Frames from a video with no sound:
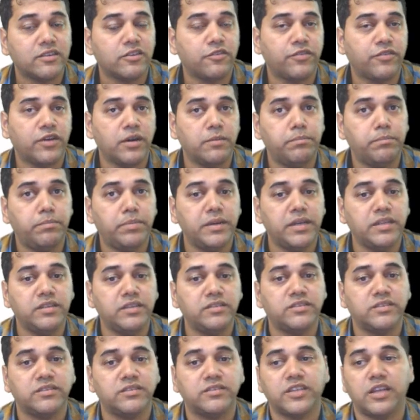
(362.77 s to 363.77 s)
of
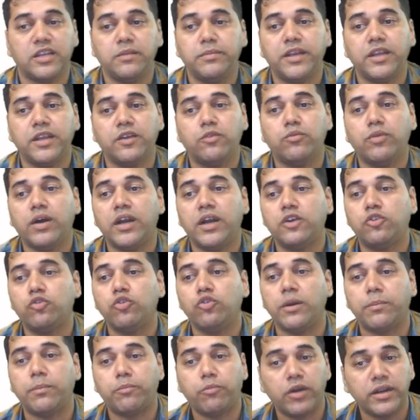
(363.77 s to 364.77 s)
companies shall be required to
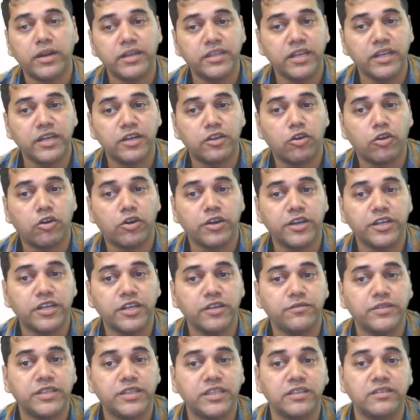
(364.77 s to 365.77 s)
appoint the internal auditor
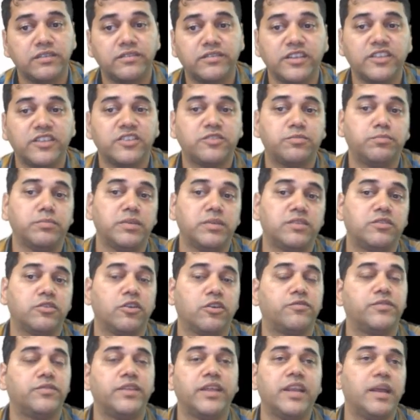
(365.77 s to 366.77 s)
within 6 months
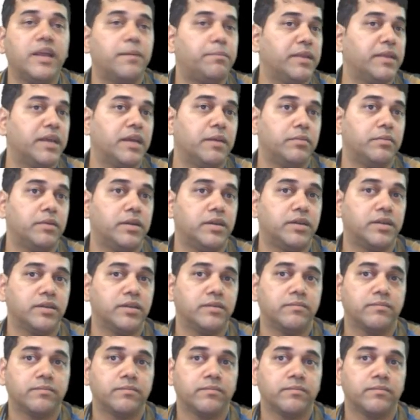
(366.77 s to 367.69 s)
of their applicability.